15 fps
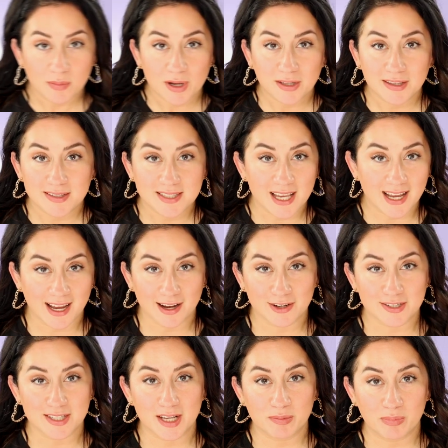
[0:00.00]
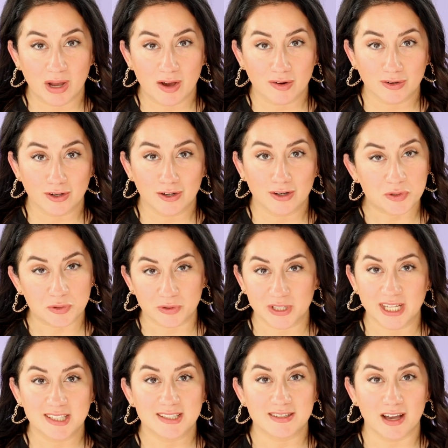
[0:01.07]
about the Say AIRSET powder, so
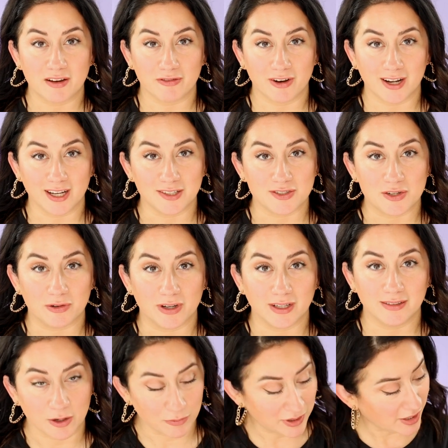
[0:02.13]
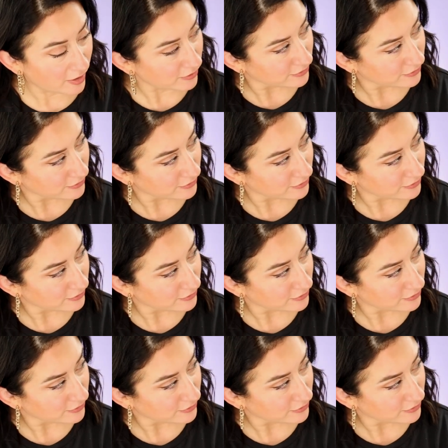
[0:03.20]
let's dive right into it. Here we go.